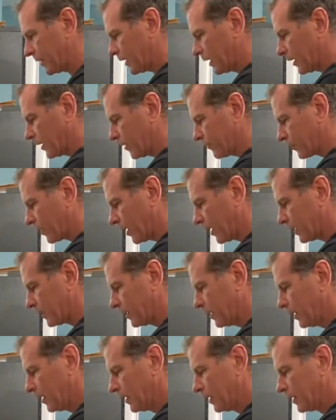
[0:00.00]
and I've
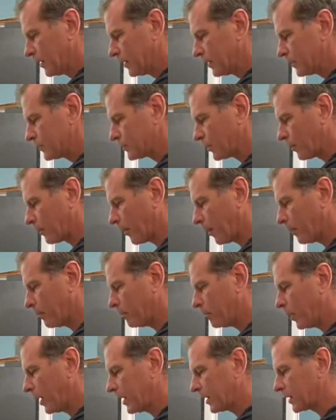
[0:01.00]
got some
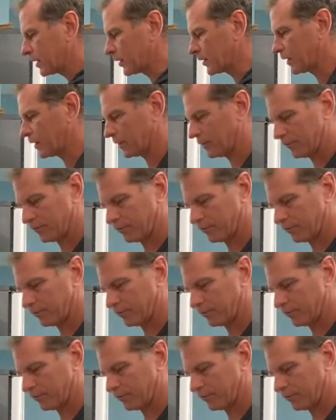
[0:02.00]
bacon